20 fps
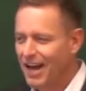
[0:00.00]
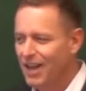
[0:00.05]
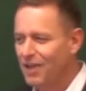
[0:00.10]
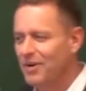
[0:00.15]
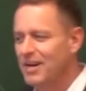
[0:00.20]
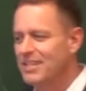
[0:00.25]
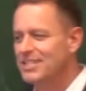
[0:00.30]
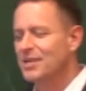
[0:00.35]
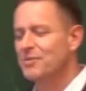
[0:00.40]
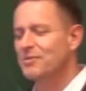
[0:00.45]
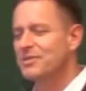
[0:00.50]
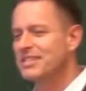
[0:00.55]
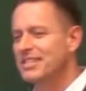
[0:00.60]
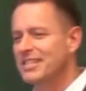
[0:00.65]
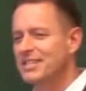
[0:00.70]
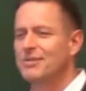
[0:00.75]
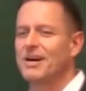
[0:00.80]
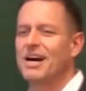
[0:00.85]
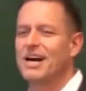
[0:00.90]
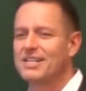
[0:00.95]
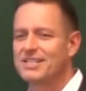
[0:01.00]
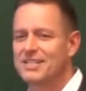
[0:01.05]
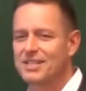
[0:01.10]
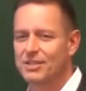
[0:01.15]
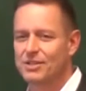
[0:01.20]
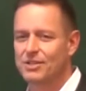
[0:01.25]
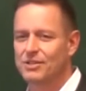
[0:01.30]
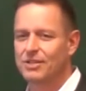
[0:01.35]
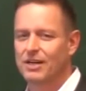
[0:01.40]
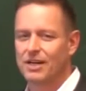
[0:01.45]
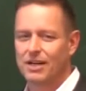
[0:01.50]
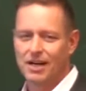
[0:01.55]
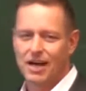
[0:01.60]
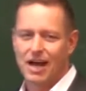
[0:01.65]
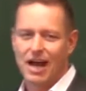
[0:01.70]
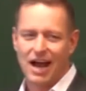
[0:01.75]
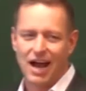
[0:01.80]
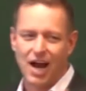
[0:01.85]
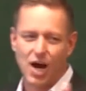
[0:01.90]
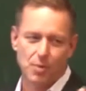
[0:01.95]
Otherwise, I would need to ask you,
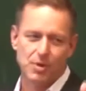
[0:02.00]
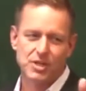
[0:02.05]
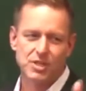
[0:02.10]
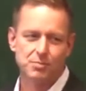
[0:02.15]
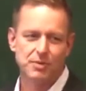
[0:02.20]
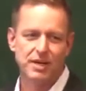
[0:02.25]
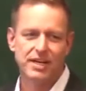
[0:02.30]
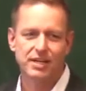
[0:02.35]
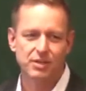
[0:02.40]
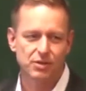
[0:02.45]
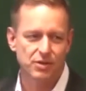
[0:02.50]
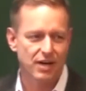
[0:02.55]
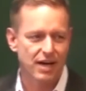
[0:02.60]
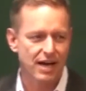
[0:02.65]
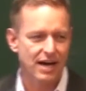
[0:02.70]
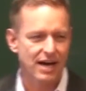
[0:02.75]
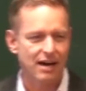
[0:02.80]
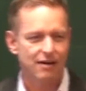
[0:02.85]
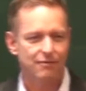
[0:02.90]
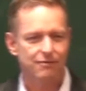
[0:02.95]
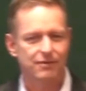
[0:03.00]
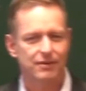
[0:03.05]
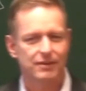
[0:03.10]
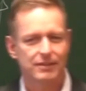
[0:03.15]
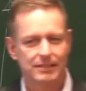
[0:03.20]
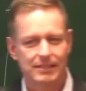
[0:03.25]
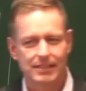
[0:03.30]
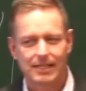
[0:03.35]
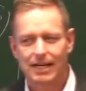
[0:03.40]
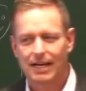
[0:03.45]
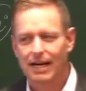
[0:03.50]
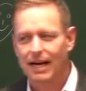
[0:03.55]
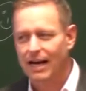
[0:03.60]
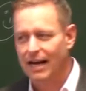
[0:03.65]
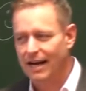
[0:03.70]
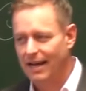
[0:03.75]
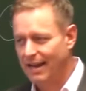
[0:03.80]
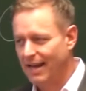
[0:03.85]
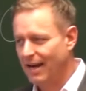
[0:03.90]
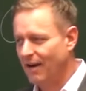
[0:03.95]
how much money do you have
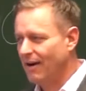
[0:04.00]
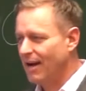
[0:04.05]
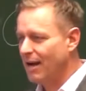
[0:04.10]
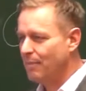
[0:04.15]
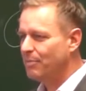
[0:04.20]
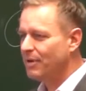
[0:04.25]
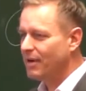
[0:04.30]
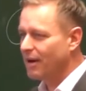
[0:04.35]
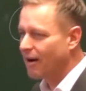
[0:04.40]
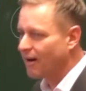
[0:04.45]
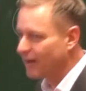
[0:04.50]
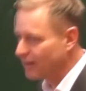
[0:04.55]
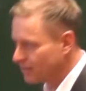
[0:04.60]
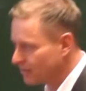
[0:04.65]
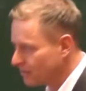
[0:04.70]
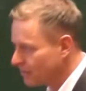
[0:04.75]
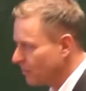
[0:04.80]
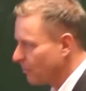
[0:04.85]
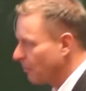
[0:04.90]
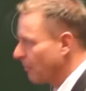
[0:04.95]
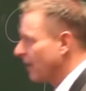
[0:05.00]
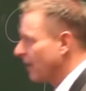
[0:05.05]
and how happy are you?